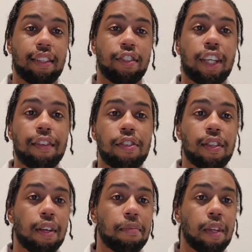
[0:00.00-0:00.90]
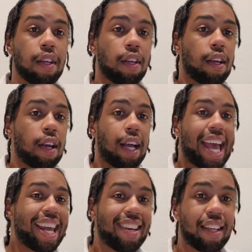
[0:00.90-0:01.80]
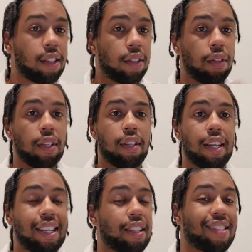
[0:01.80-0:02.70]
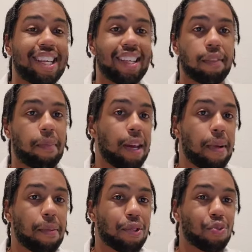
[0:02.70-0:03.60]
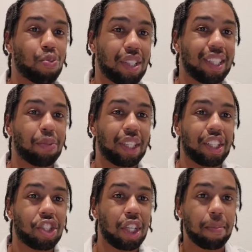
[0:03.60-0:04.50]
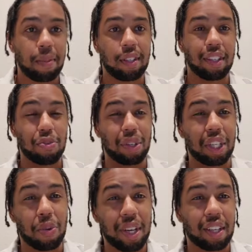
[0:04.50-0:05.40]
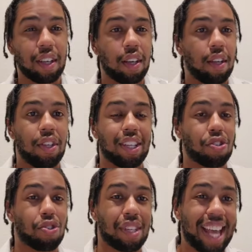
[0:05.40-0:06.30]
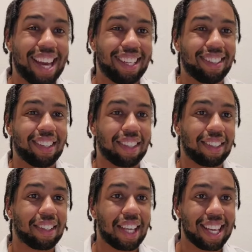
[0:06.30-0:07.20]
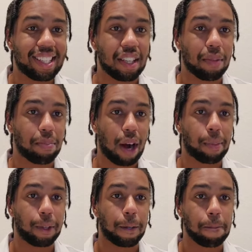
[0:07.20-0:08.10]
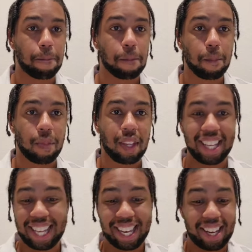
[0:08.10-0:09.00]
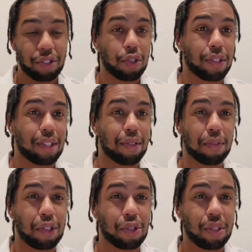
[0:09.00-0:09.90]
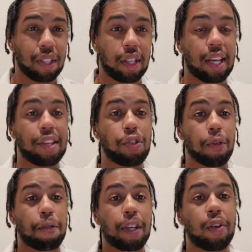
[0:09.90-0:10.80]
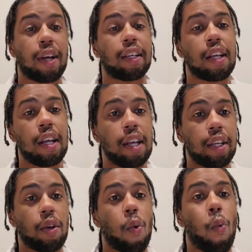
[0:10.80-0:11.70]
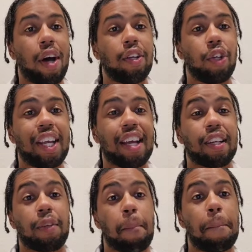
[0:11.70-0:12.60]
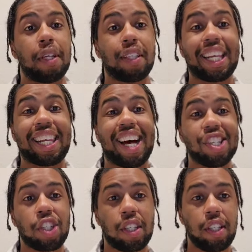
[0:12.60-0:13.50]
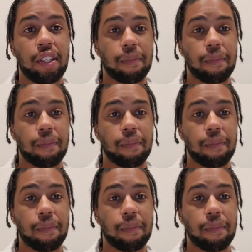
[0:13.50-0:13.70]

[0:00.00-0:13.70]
Give it to them, edit it, because pen and paper is really, really cheap. It's really quick. You can just edit it properly. It allows you to see the visual. It allows you to figure out what you're going to build logically.